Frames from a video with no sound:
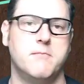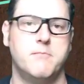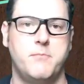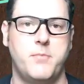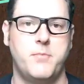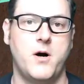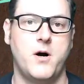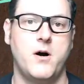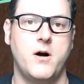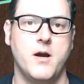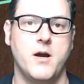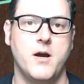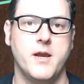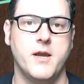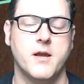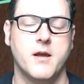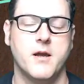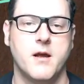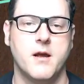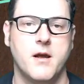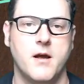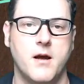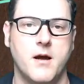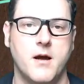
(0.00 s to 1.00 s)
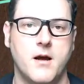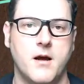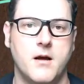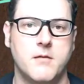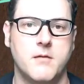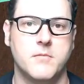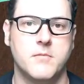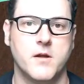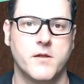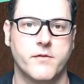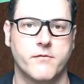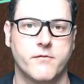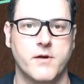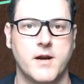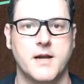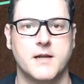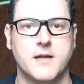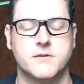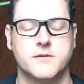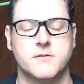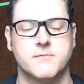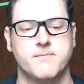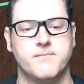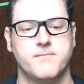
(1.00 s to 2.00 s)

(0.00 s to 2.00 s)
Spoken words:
by a threat.